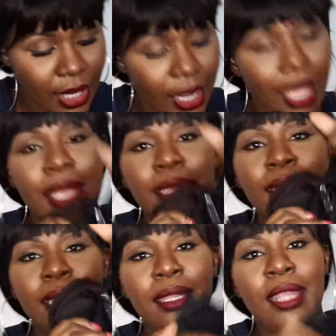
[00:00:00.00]

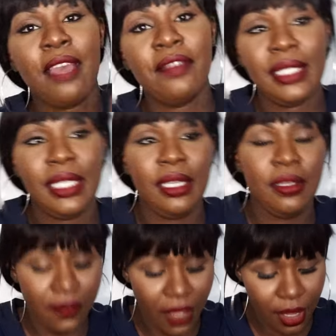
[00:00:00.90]
has another
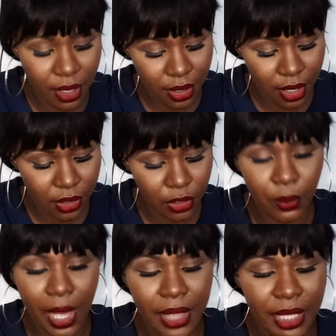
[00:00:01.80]
Teva. I don't know
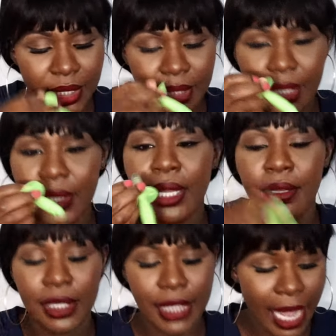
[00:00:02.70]
why this is in here,
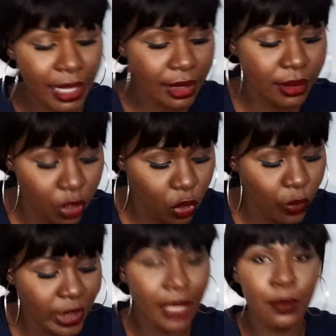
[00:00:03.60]
because I like to
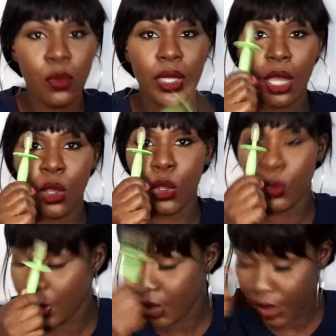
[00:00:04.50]
always keep one at
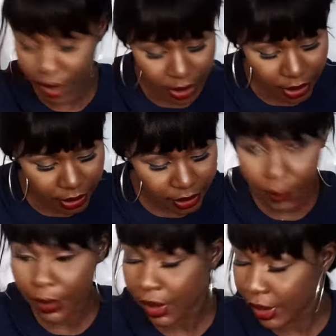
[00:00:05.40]
home. So
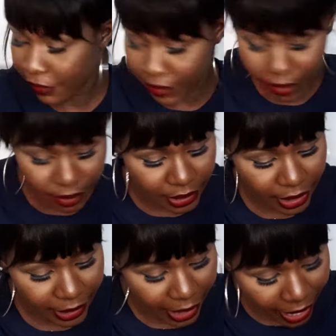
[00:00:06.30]
I'm gonna have to
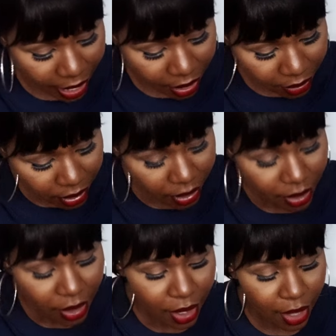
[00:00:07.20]
take that out.
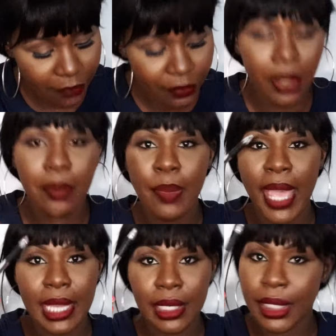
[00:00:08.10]
I've got a
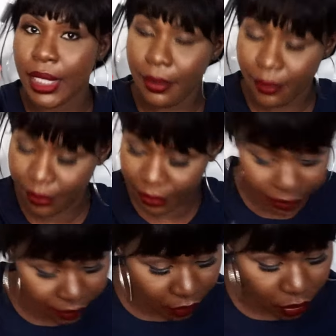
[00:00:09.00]
pen here.
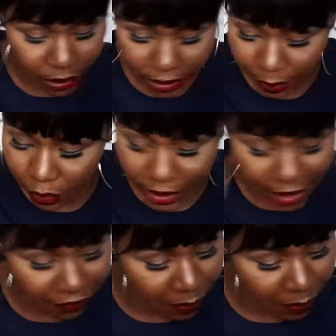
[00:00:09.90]
Always important to have a